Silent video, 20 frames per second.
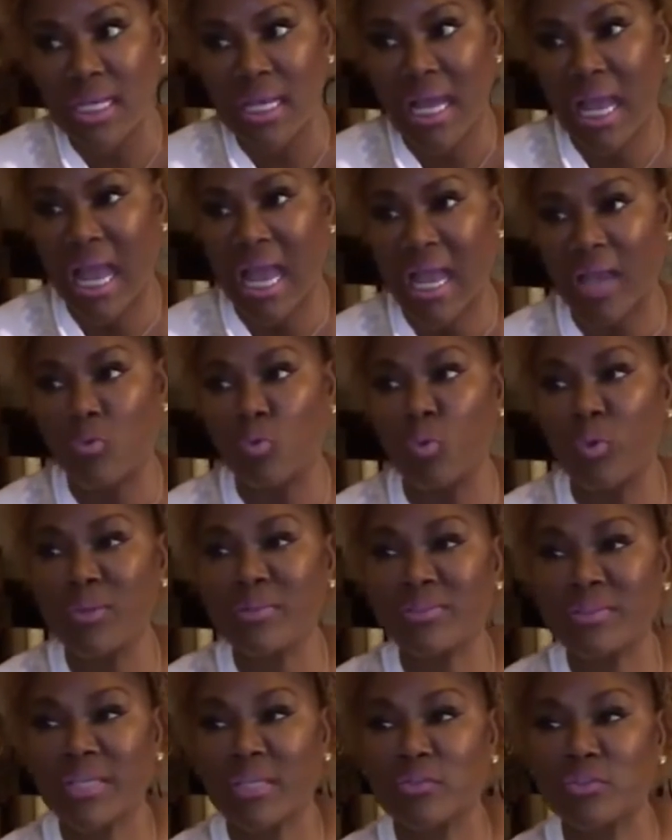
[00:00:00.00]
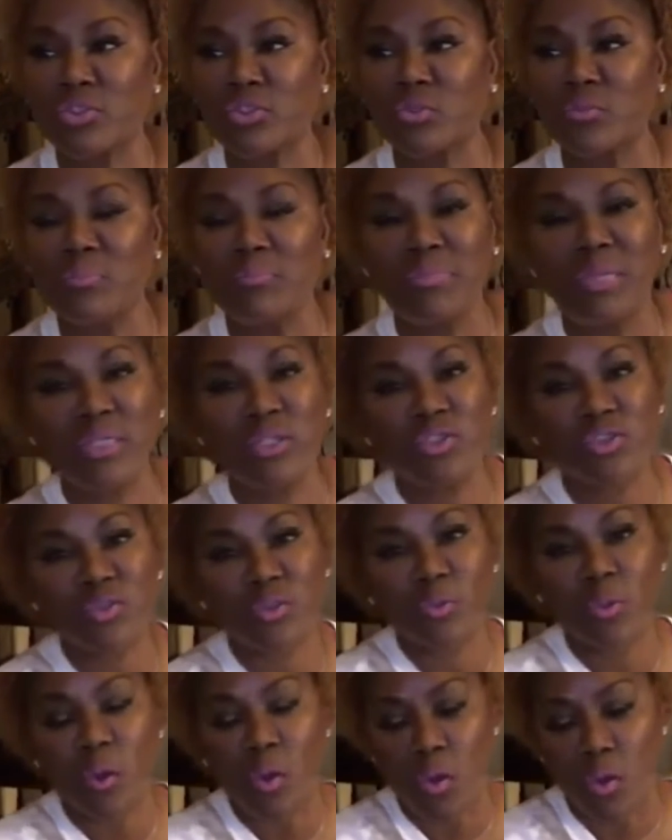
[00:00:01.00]
I went there to minister
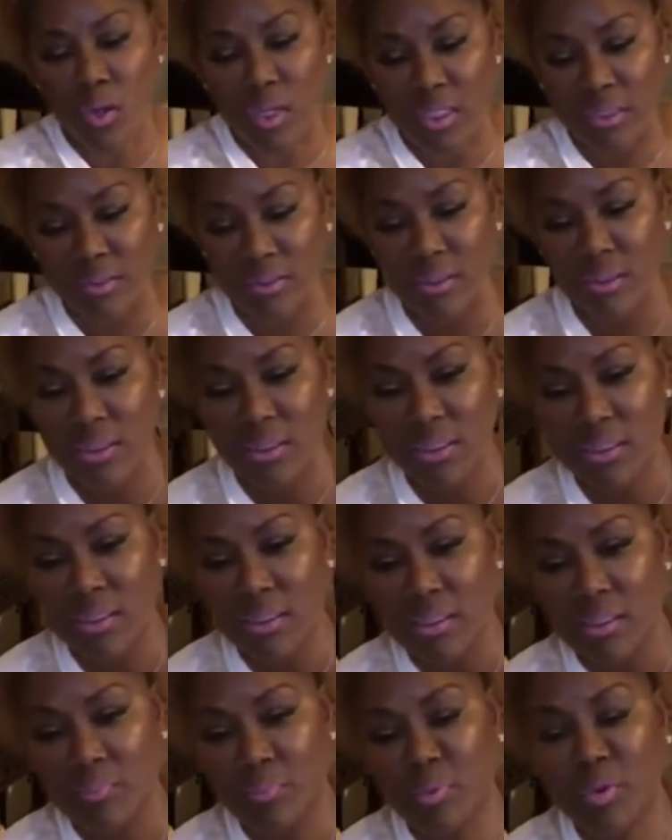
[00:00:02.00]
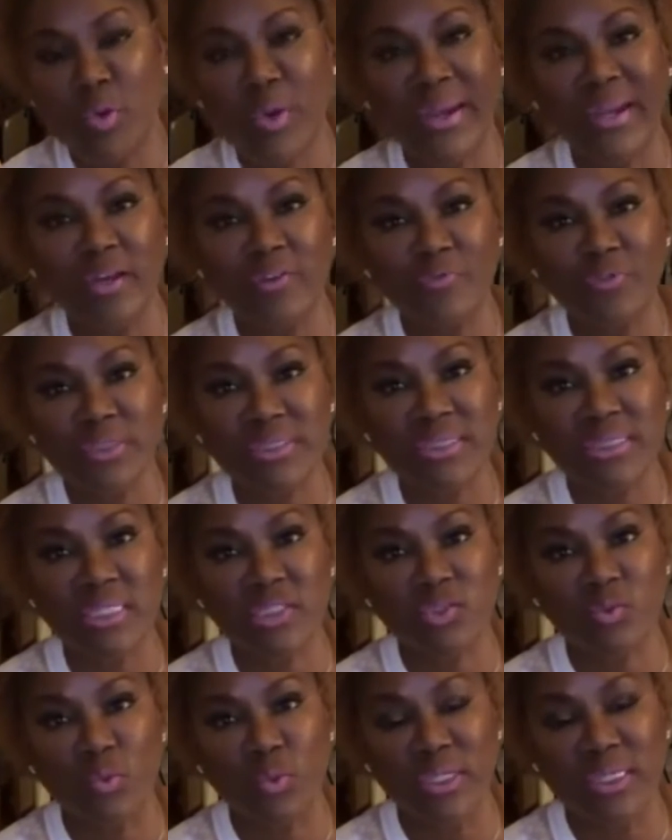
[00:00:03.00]
on prayer for
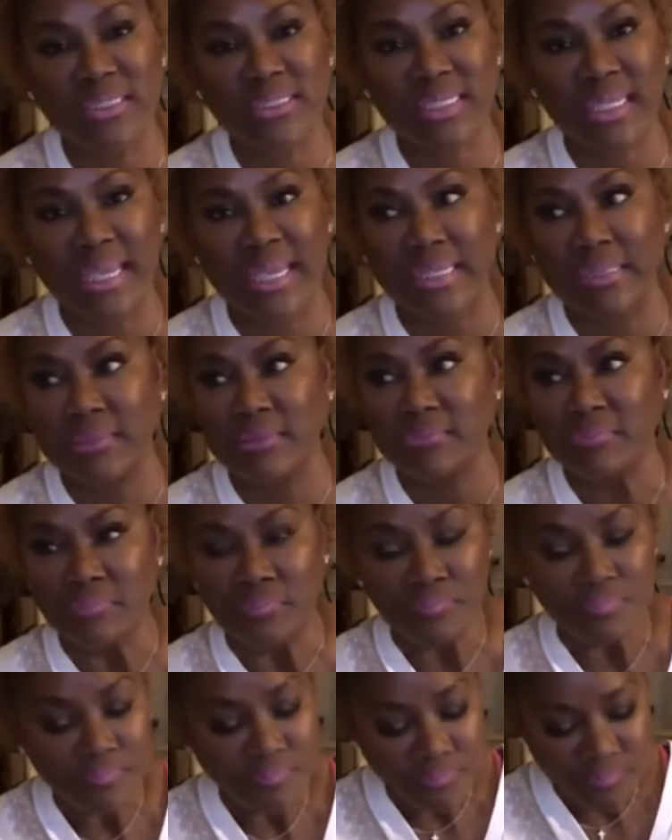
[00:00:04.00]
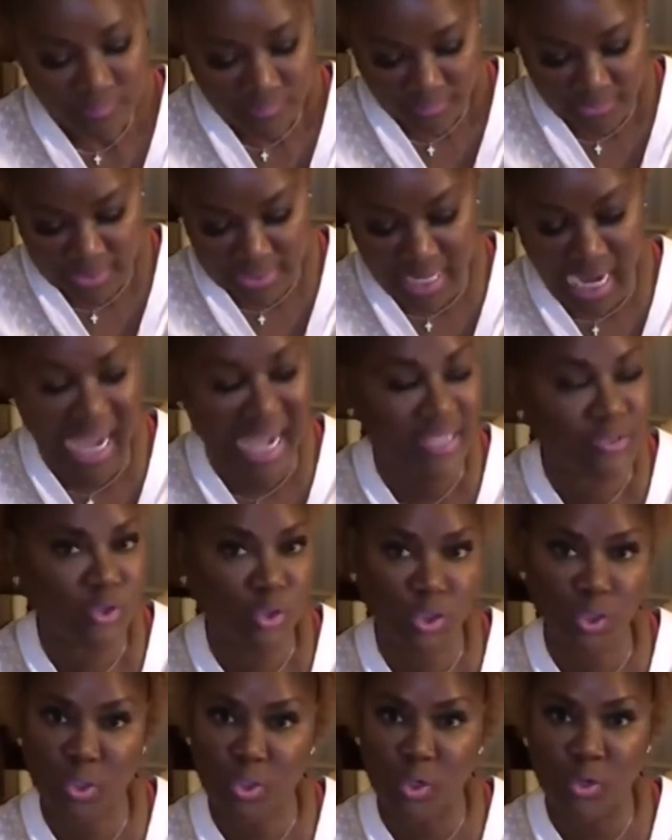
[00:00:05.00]
6 weeks, and God
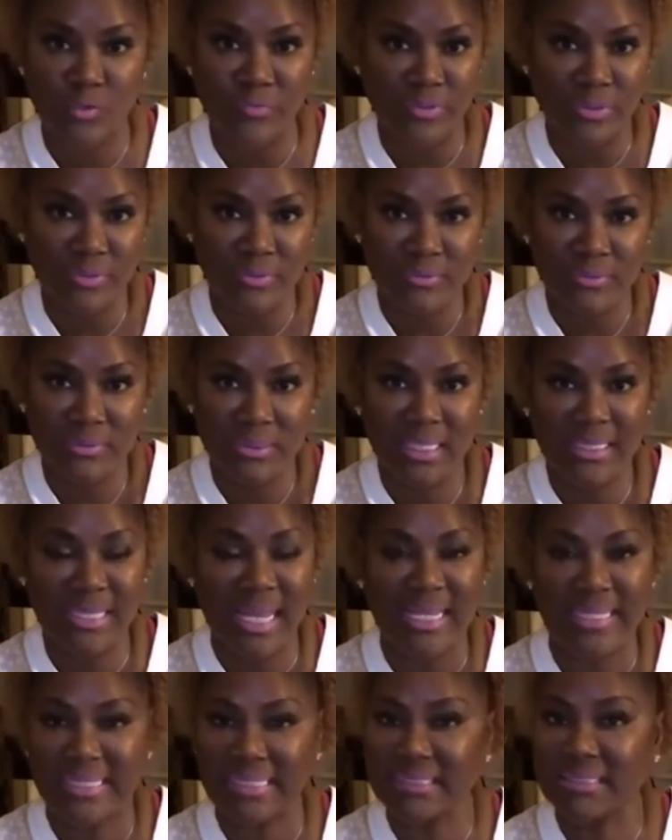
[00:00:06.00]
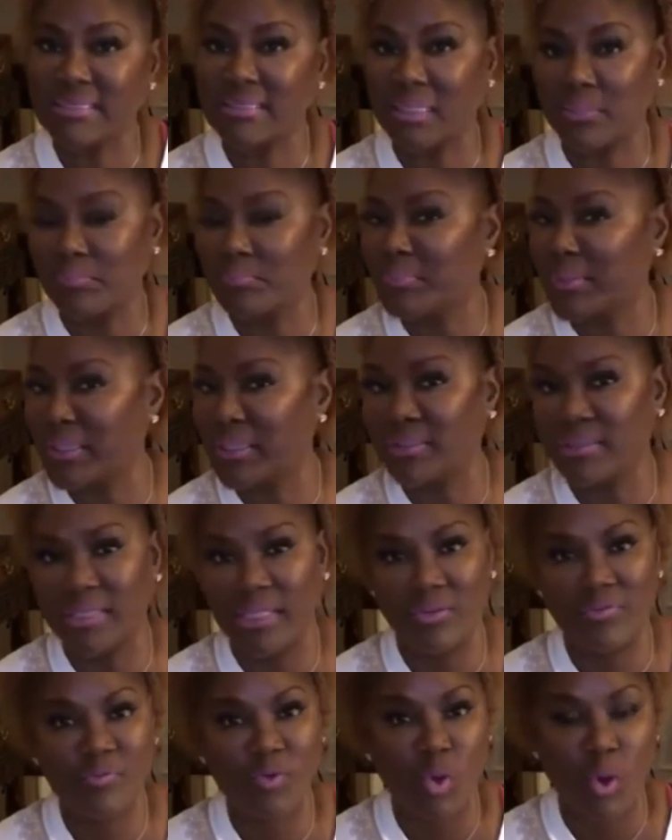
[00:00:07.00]
took over, and I ended up being
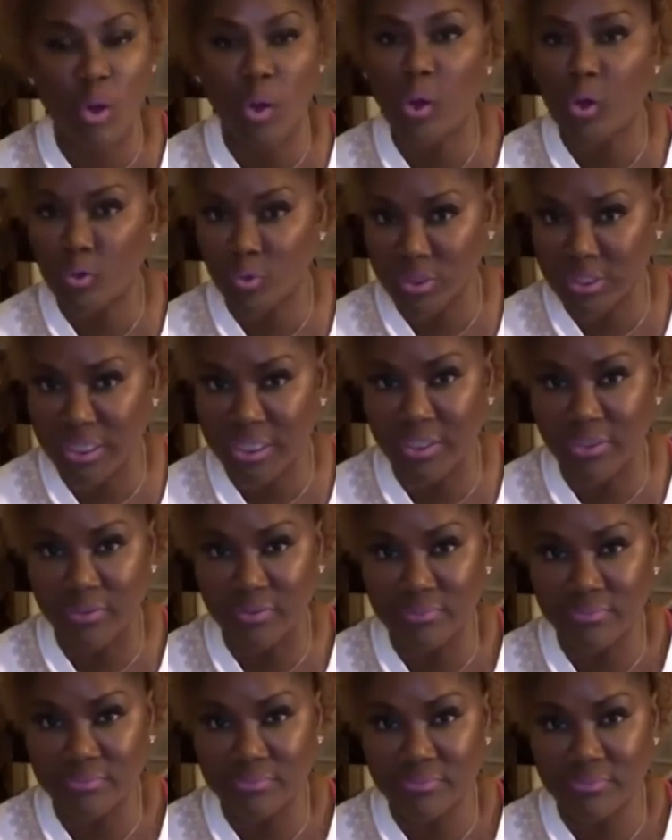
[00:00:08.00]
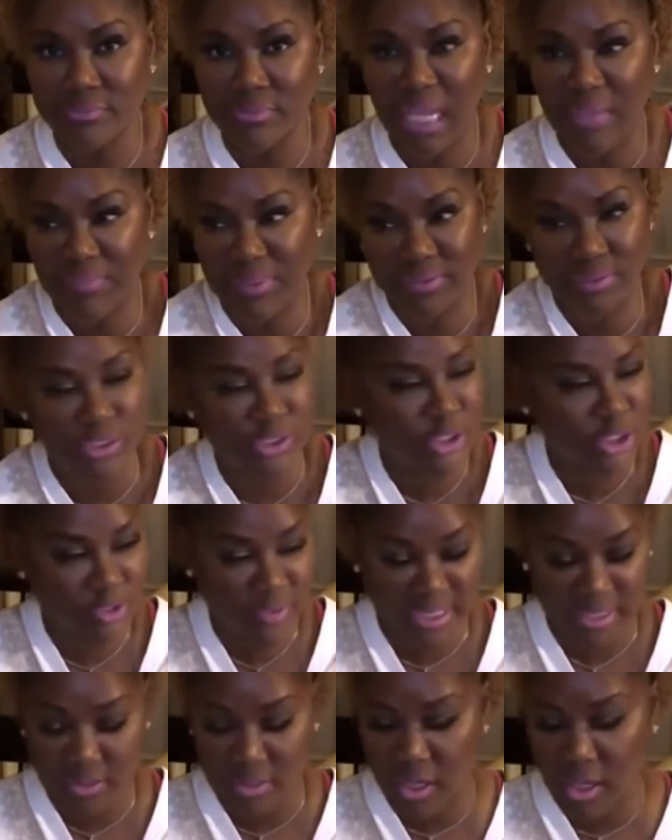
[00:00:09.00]
there for a whole year. I mean, the year
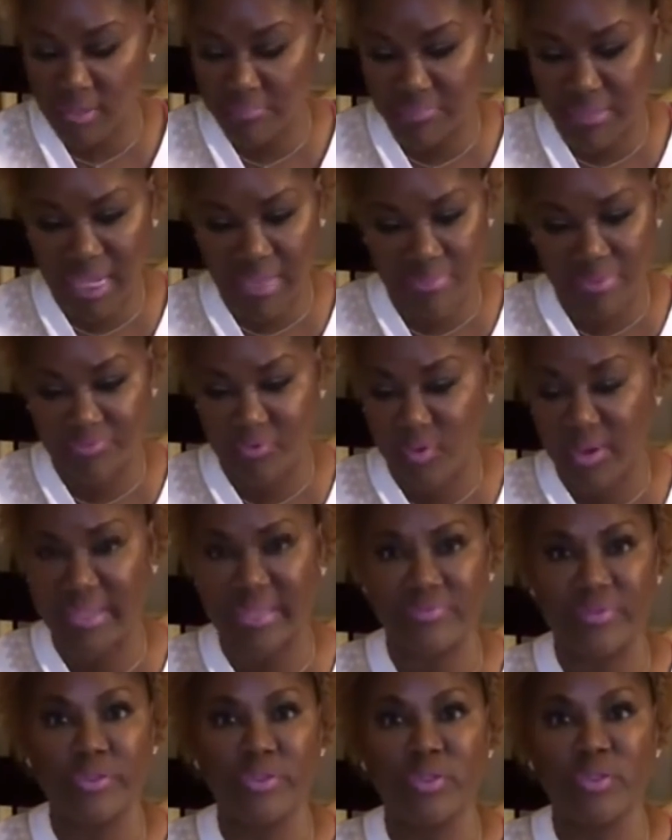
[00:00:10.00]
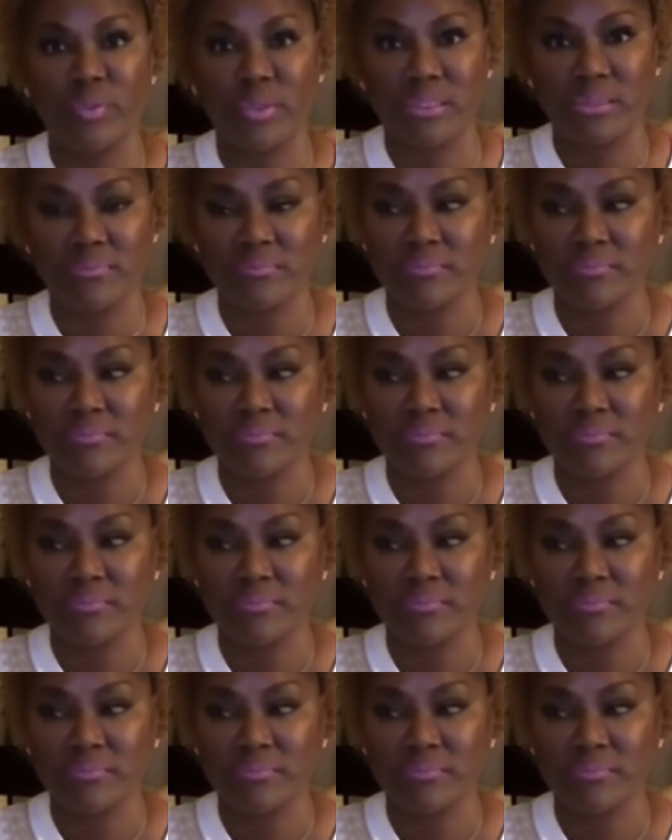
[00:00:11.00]
had gone by before I even knew it.